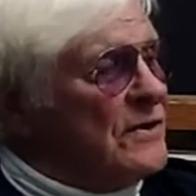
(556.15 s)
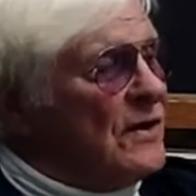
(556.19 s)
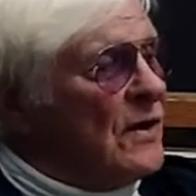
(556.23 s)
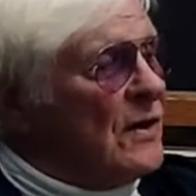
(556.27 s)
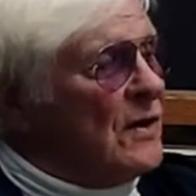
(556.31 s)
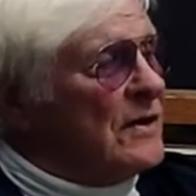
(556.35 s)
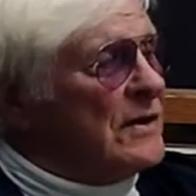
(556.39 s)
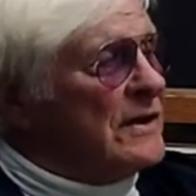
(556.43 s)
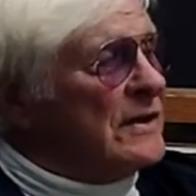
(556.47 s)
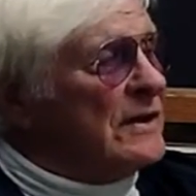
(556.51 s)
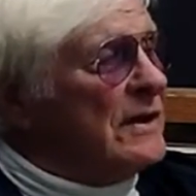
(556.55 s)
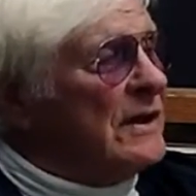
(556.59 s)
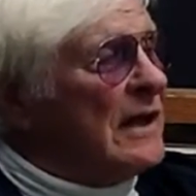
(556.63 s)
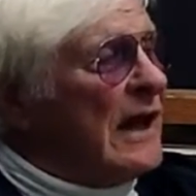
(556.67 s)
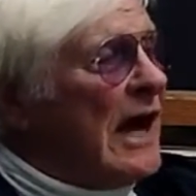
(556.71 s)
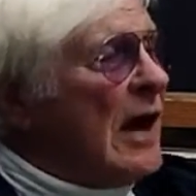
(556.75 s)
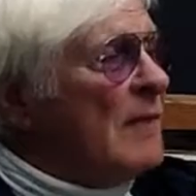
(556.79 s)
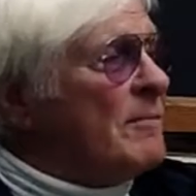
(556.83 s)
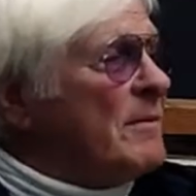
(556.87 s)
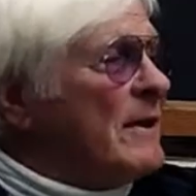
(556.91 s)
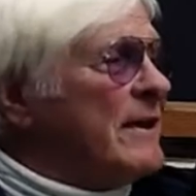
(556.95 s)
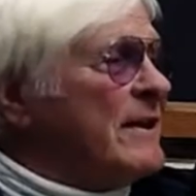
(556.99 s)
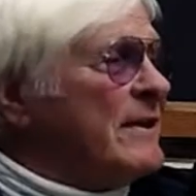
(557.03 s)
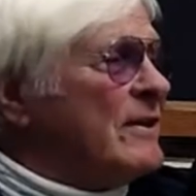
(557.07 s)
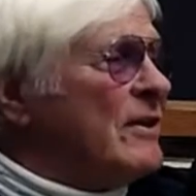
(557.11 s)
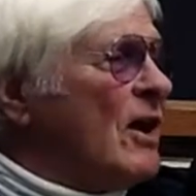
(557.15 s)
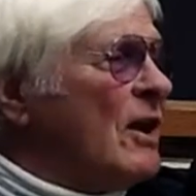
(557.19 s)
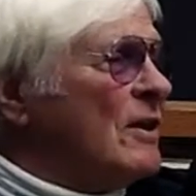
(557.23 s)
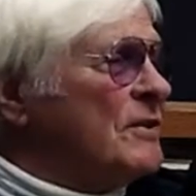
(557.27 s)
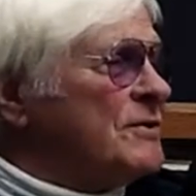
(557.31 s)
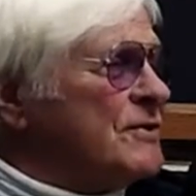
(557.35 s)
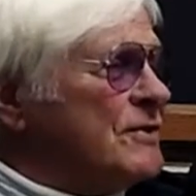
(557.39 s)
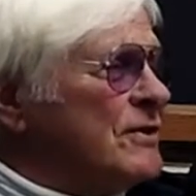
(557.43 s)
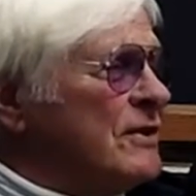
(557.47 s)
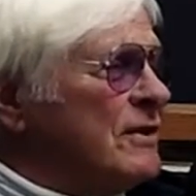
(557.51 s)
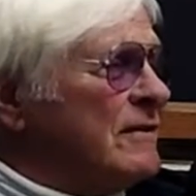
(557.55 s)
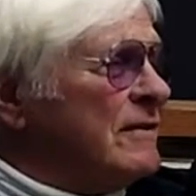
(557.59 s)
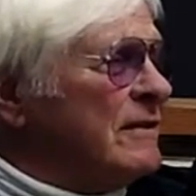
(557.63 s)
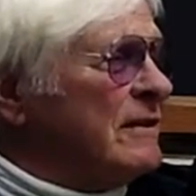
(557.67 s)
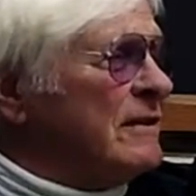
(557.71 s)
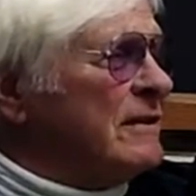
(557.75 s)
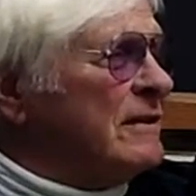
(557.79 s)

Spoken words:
No. Yeah. How about an alternate?